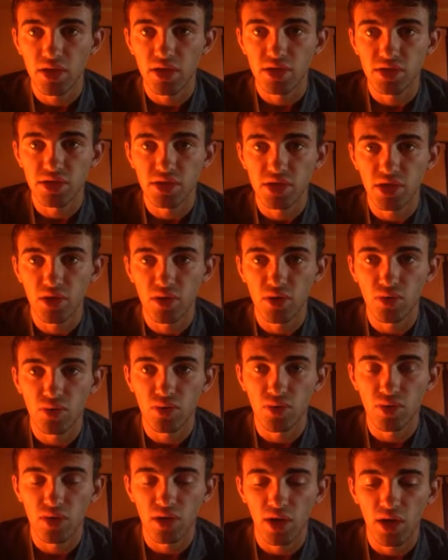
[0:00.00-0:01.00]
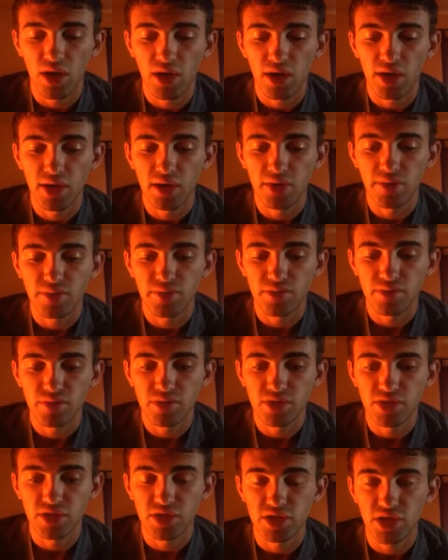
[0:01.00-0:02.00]
So,
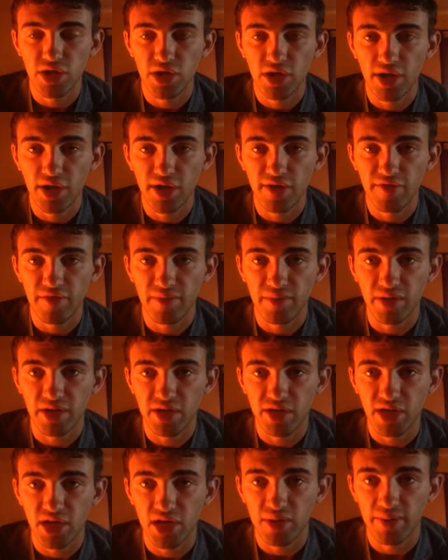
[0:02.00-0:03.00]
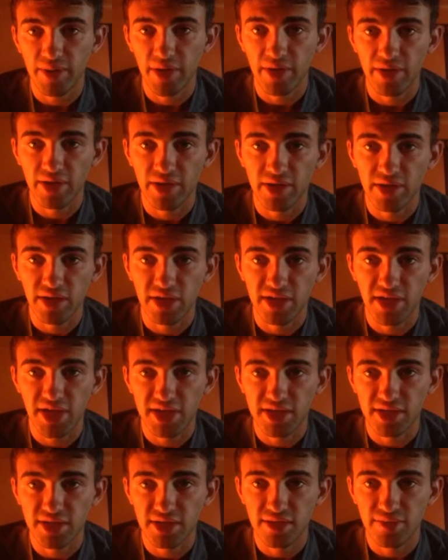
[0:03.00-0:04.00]
to start off, I'm going to talk about Nikola
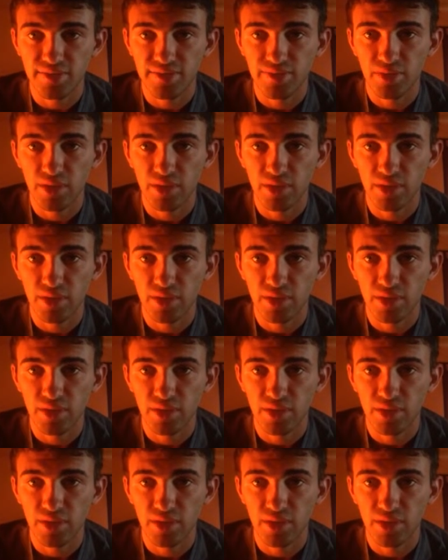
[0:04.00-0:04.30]
Tesla.